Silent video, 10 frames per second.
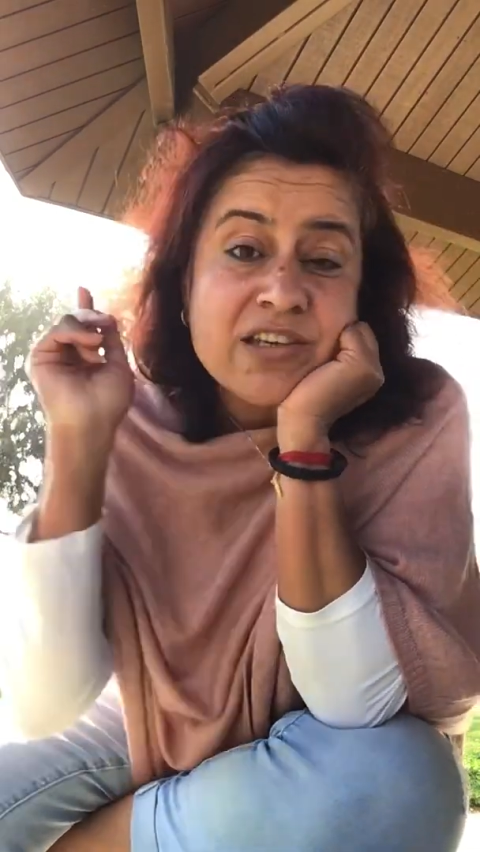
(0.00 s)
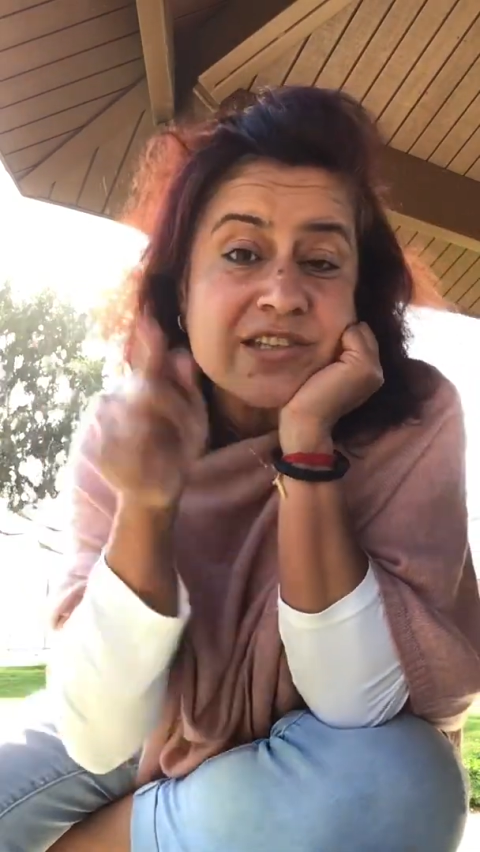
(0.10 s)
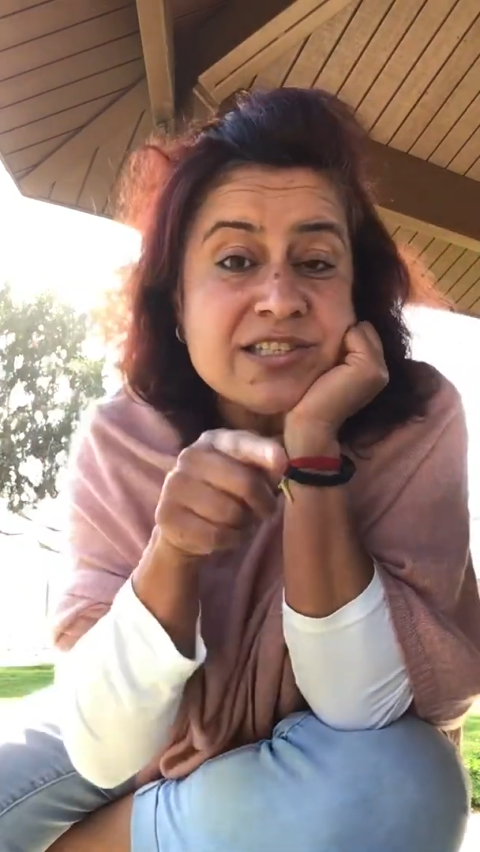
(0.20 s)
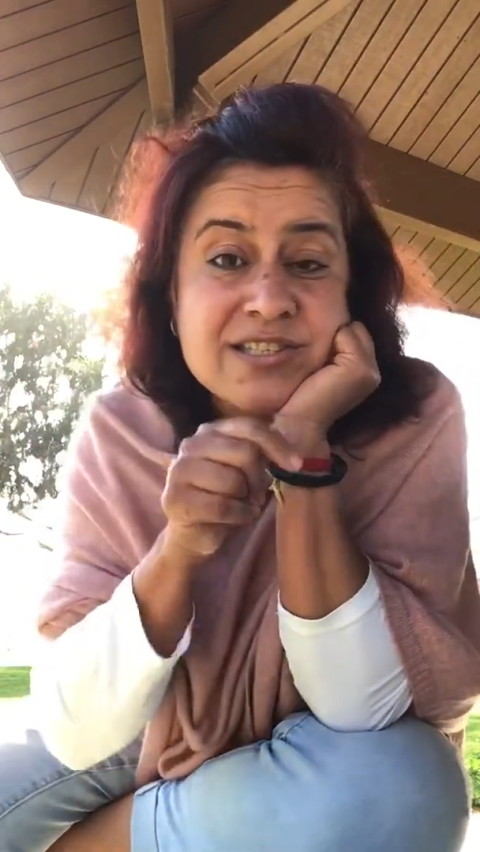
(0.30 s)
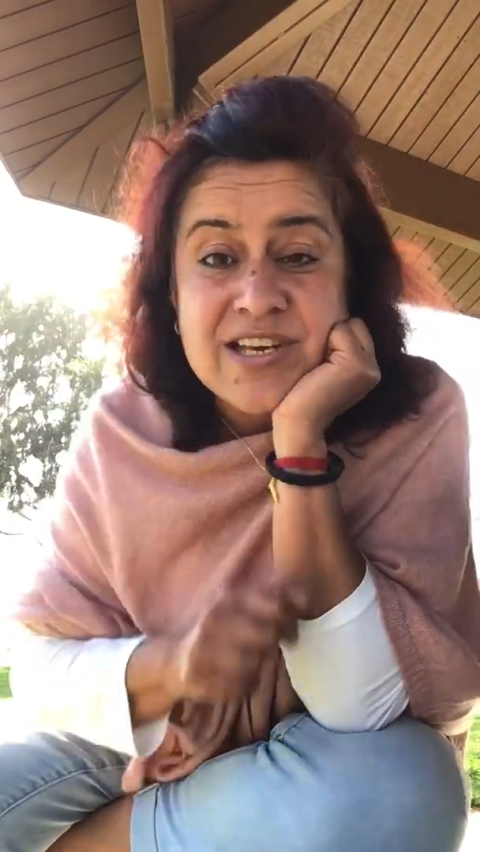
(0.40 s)

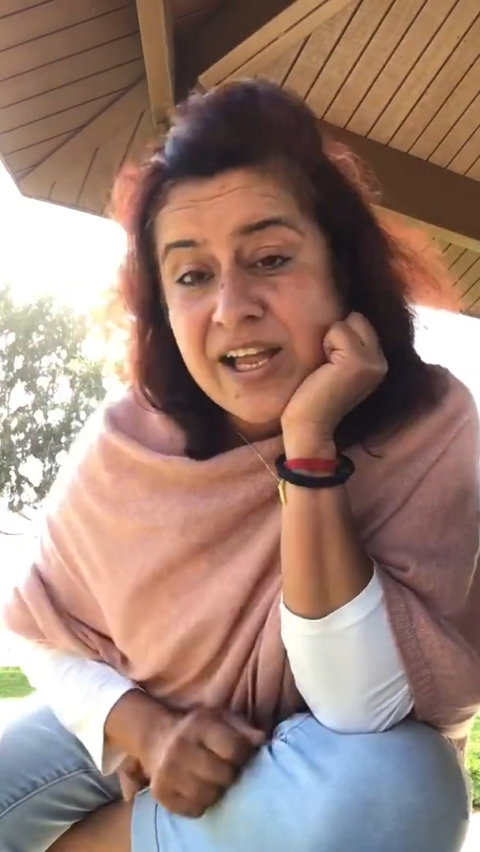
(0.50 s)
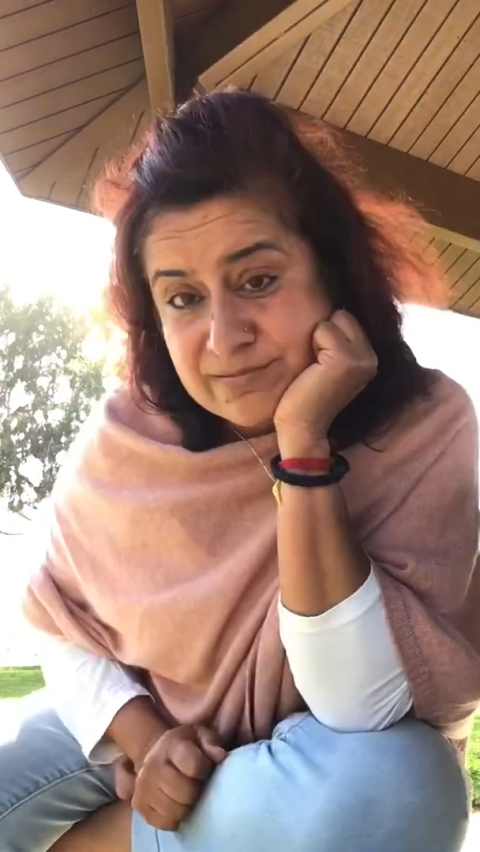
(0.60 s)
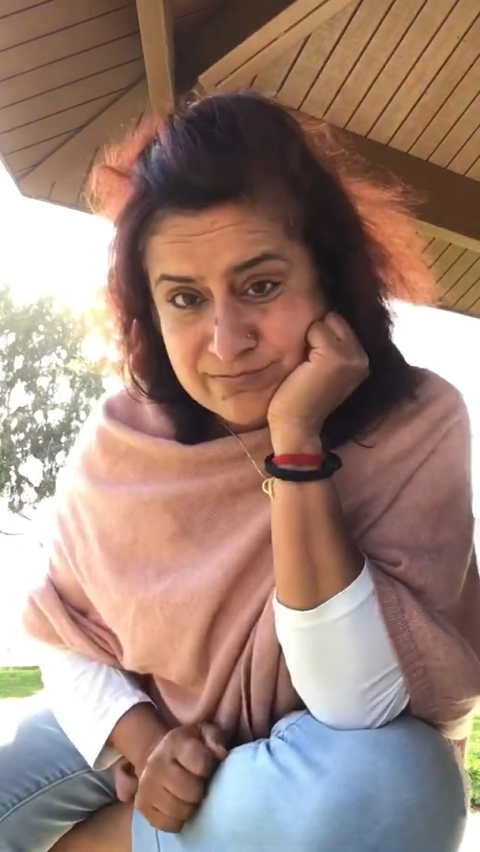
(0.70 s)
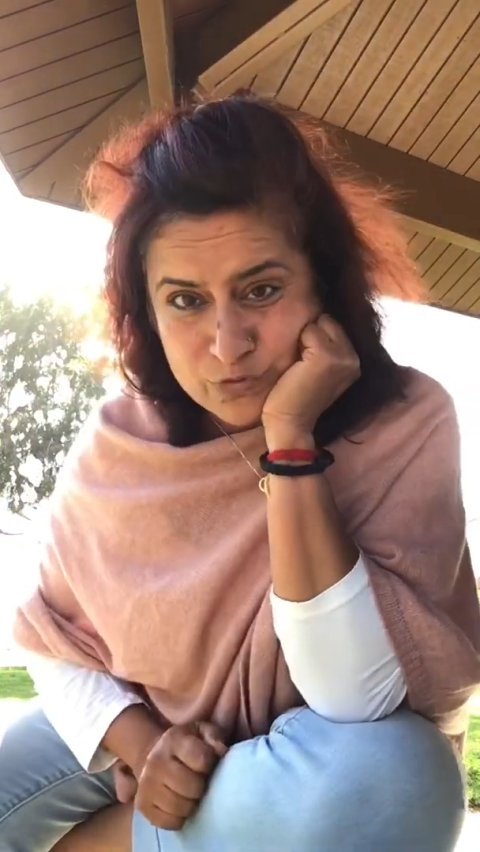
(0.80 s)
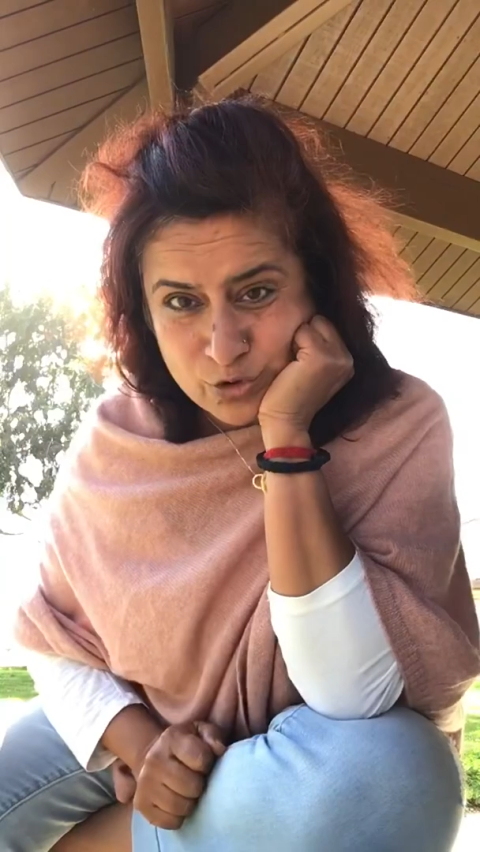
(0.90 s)
then it is
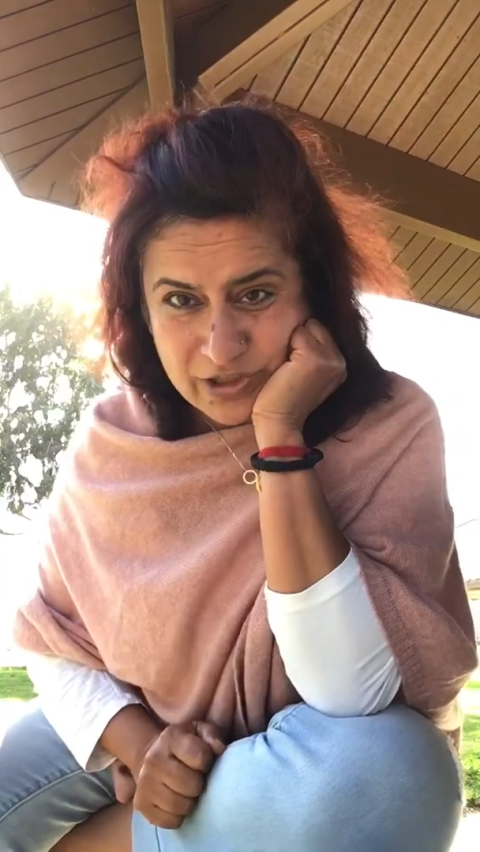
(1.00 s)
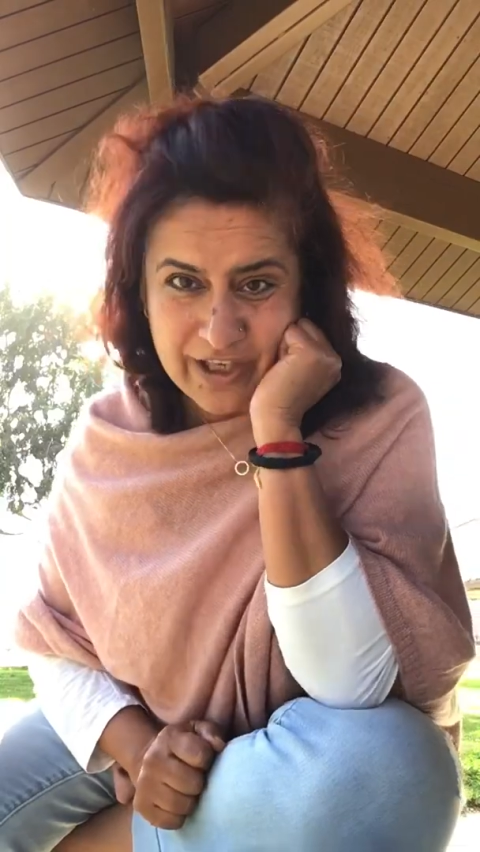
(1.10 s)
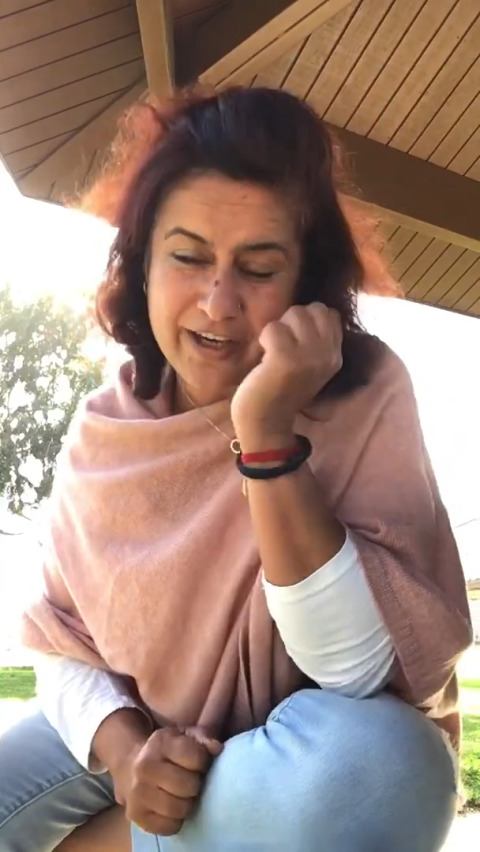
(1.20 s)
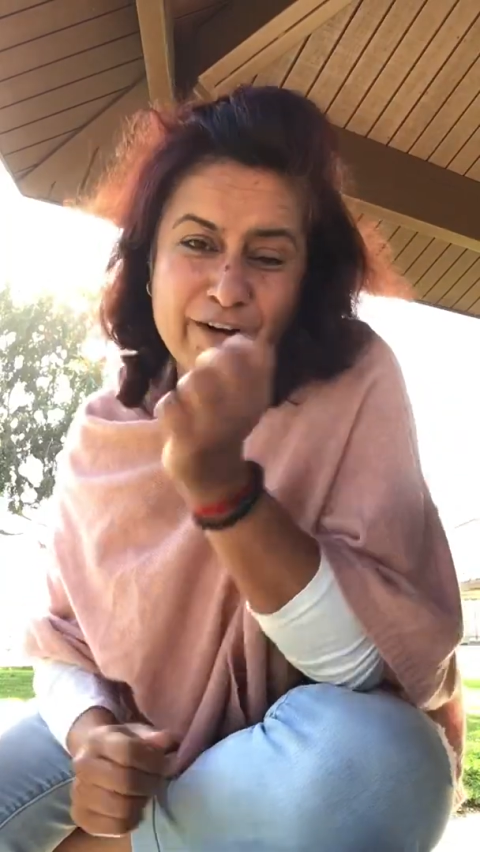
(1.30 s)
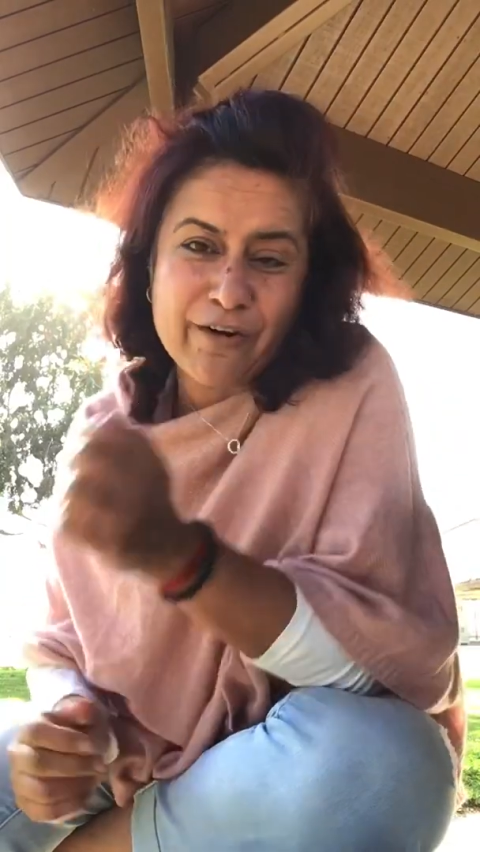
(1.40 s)
time
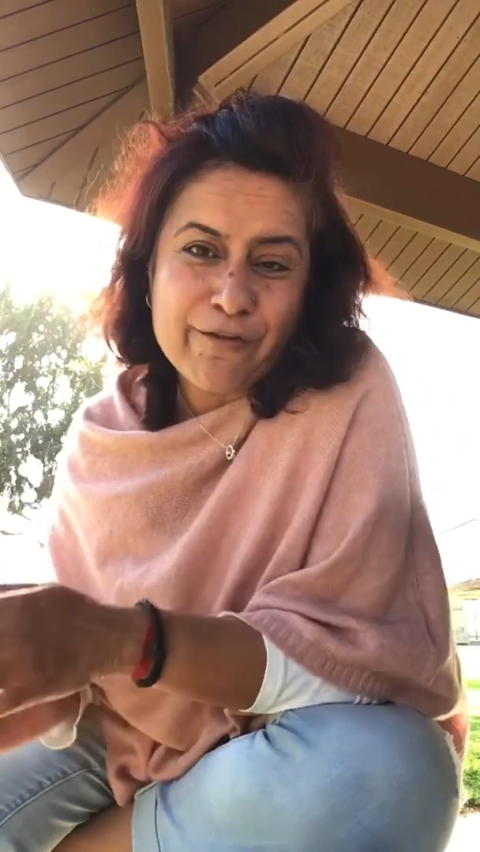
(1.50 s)
to take